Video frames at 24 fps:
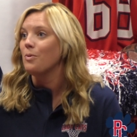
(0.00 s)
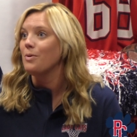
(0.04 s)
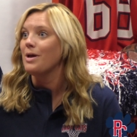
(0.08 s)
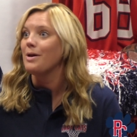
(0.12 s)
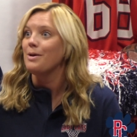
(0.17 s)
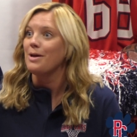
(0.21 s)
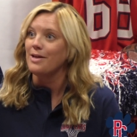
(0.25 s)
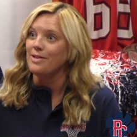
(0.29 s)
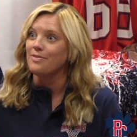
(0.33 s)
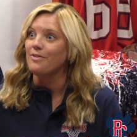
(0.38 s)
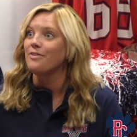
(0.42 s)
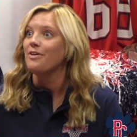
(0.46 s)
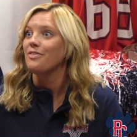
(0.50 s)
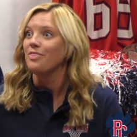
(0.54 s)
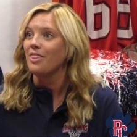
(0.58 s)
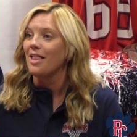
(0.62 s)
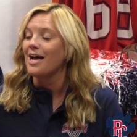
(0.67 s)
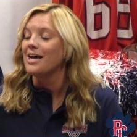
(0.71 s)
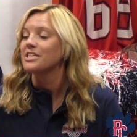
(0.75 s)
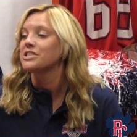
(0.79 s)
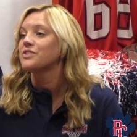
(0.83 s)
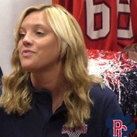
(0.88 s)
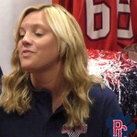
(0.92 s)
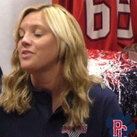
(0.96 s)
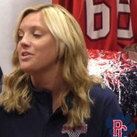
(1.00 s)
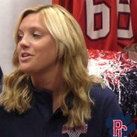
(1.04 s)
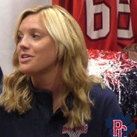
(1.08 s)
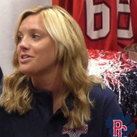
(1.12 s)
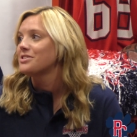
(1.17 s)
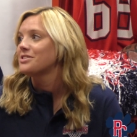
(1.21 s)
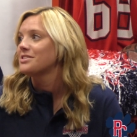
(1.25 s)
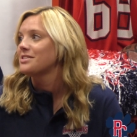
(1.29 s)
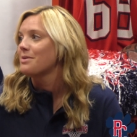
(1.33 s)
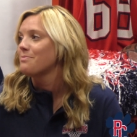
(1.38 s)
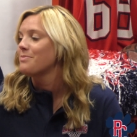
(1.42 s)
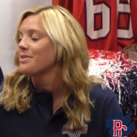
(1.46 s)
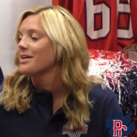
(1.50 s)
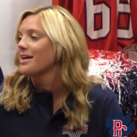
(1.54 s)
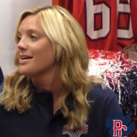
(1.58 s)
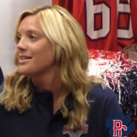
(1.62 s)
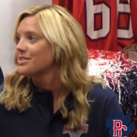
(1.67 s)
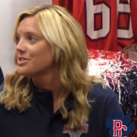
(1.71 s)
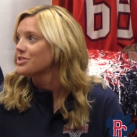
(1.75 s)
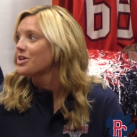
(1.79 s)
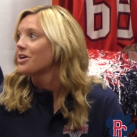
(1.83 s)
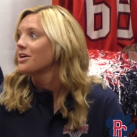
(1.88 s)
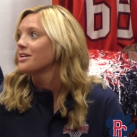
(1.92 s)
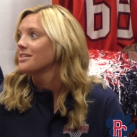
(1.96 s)
in the last few years something I
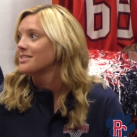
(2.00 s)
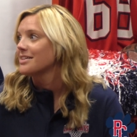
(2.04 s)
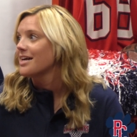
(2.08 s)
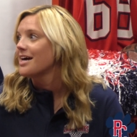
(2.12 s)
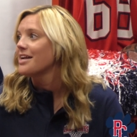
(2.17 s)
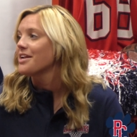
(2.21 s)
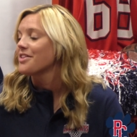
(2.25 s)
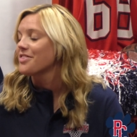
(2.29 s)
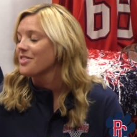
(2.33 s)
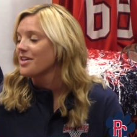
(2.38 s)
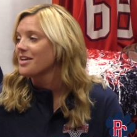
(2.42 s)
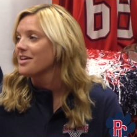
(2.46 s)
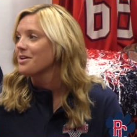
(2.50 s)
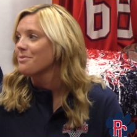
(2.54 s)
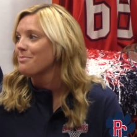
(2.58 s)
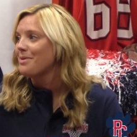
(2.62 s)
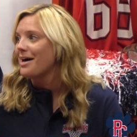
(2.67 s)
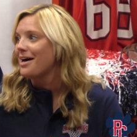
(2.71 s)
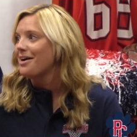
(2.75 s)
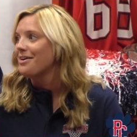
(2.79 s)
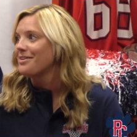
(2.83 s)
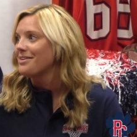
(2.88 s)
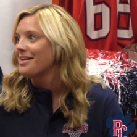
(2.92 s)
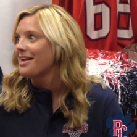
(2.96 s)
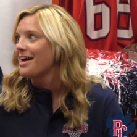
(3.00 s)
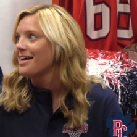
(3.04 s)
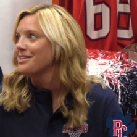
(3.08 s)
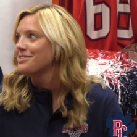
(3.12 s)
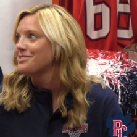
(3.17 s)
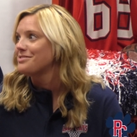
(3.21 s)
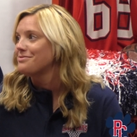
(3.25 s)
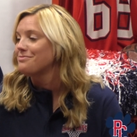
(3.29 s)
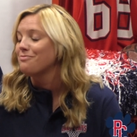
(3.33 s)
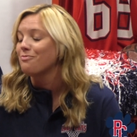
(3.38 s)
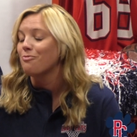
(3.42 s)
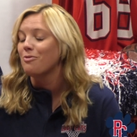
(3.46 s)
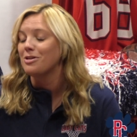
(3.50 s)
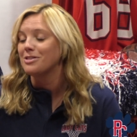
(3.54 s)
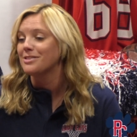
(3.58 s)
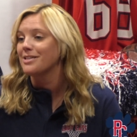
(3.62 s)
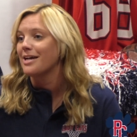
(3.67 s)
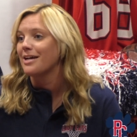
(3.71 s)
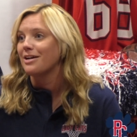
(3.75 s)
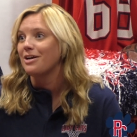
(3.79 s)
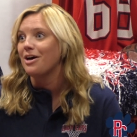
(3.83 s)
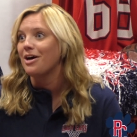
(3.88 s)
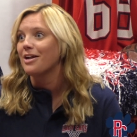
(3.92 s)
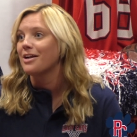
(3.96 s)
started to kind of think about and I once
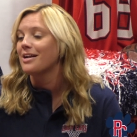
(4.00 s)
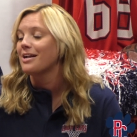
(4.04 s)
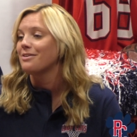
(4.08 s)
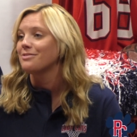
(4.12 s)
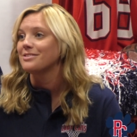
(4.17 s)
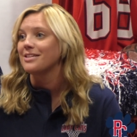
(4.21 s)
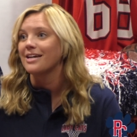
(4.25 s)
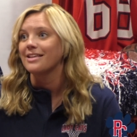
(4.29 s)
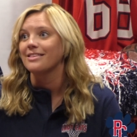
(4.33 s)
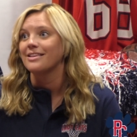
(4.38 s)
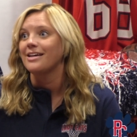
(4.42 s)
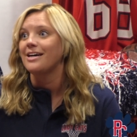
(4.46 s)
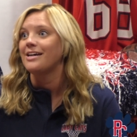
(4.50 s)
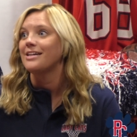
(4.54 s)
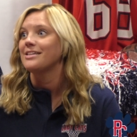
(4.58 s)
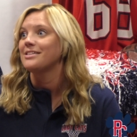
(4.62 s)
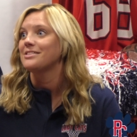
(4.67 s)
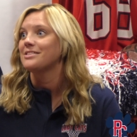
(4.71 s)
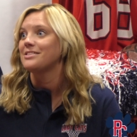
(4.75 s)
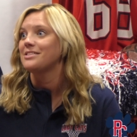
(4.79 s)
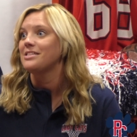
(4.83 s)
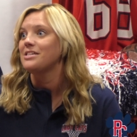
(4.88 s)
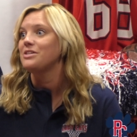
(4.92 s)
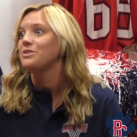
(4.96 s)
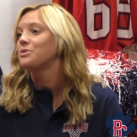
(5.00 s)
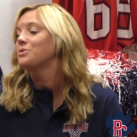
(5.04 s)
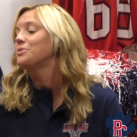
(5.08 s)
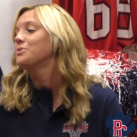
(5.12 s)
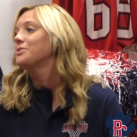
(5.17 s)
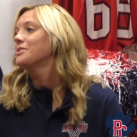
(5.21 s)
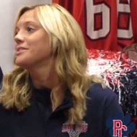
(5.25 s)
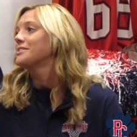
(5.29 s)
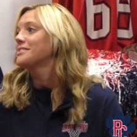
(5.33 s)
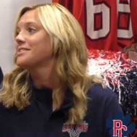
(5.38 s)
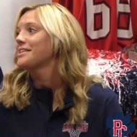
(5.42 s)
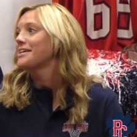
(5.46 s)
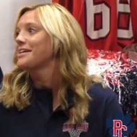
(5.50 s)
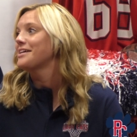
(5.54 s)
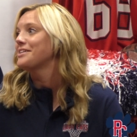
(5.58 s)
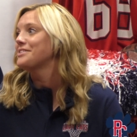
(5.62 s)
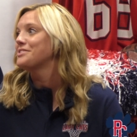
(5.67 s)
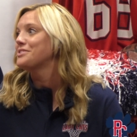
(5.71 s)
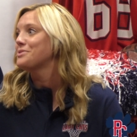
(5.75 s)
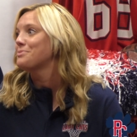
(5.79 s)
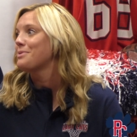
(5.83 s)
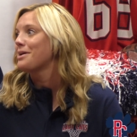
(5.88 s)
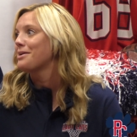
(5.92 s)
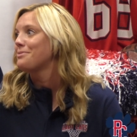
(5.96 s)
I got it I was like that is the coolest thing
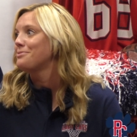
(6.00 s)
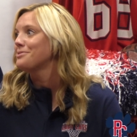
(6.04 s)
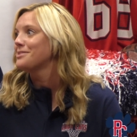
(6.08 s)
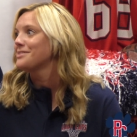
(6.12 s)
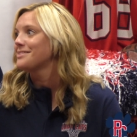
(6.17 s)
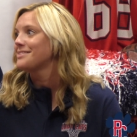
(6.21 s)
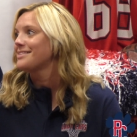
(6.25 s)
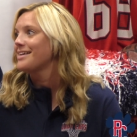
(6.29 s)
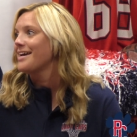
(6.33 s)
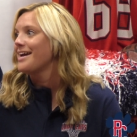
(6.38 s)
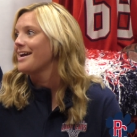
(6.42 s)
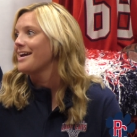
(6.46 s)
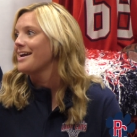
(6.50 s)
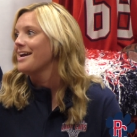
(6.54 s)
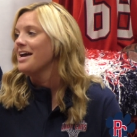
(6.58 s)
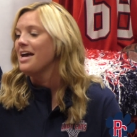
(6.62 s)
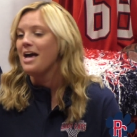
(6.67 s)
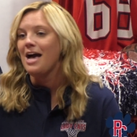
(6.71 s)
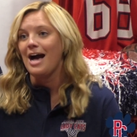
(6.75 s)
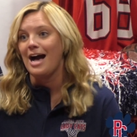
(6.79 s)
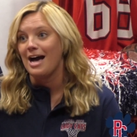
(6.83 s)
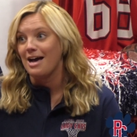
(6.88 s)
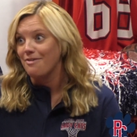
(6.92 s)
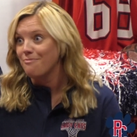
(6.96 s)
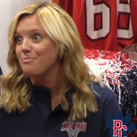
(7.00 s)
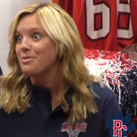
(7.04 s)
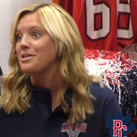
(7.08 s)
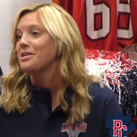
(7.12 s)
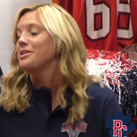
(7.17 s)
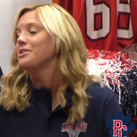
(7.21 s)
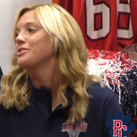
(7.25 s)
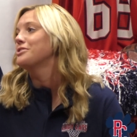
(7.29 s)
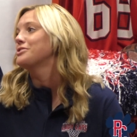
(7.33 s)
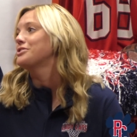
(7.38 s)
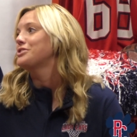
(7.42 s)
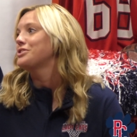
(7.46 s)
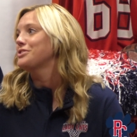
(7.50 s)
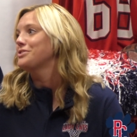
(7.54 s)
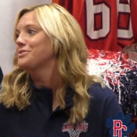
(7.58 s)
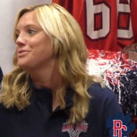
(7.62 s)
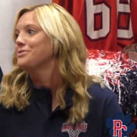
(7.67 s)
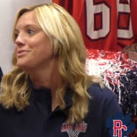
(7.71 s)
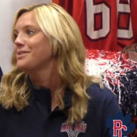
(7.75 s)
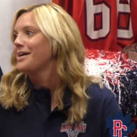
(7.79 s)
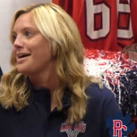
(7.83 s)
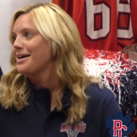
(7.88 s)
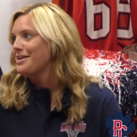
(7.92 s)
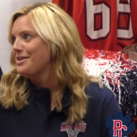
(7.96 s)
to be able to say I've been in your
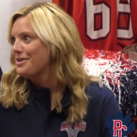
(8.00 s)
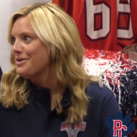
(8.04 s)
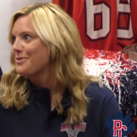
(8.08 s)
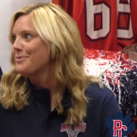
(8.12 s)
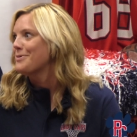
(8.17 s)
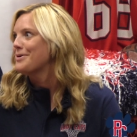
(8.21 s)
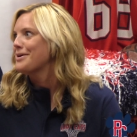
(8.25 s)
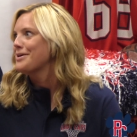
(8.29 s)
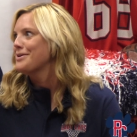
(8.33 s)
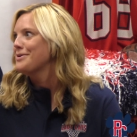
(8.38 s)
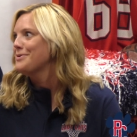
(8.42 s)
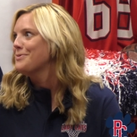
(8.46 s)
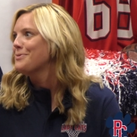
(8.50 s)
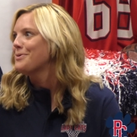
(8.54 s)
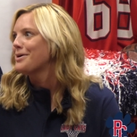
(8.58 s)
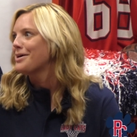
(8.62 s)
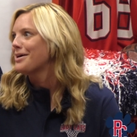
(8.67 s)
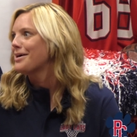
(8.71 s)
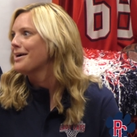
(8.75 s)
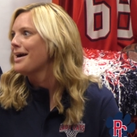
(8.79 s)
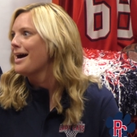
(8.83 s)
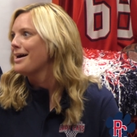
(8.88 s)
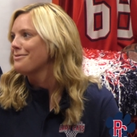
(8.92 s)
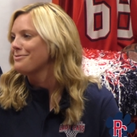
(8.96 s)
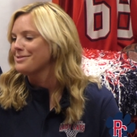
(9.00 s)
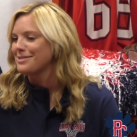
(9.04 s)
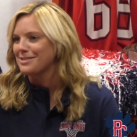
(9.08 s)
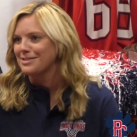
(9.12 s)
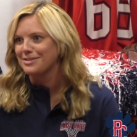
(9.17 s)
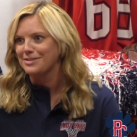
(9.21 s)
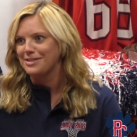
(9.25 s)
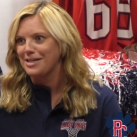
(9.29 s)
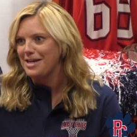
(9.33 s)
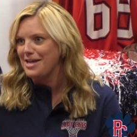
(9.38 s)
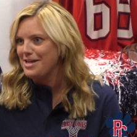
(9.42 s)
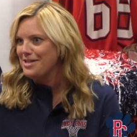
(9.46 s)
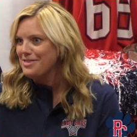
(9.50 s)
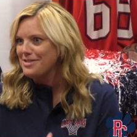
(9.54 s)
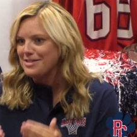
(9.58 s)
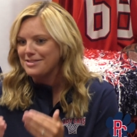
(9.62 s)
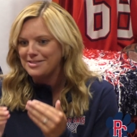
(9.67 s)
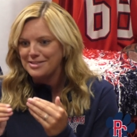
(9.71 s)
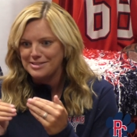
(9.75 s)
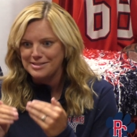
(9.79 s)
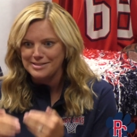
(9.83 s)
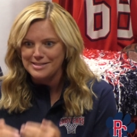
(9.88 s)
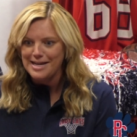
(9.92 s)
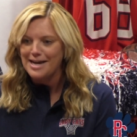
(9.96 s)
shoes I know where you were I was in this
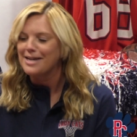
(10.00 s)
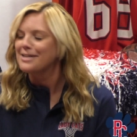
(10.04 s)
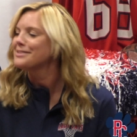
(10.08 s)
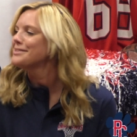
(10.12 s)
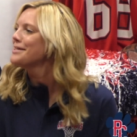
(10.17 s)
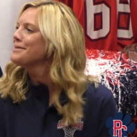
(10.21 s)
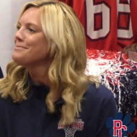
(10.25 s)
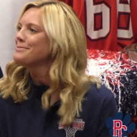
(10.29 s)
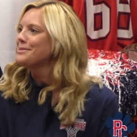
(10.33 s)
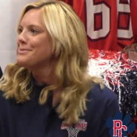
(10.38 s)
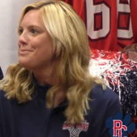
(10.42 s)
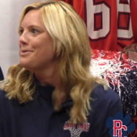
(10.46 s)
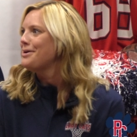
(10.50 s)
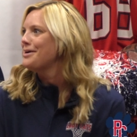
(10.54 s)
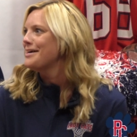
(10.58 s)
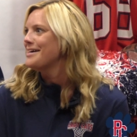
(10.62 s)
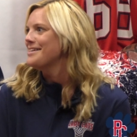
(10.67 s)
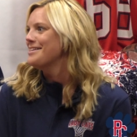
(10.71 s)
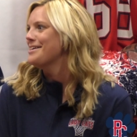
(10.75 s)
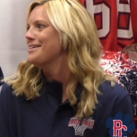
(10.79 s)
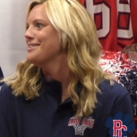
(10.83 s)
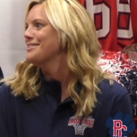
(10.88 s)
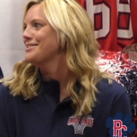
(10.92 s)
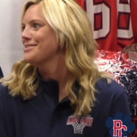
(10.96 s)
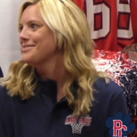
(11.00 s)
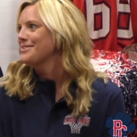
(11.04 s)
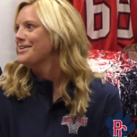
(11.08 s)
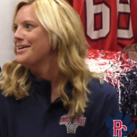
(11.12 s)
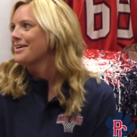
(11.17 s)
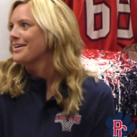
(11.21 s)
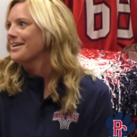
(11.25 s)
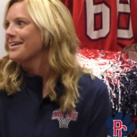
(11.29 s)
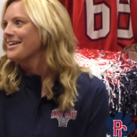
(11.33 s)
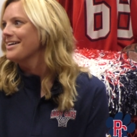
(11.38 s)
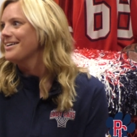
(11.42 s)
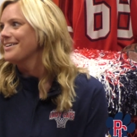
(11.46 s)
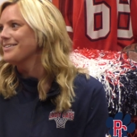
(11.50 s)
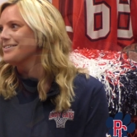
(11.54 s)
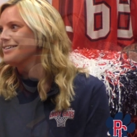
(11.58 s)
exact same spot not too long ago.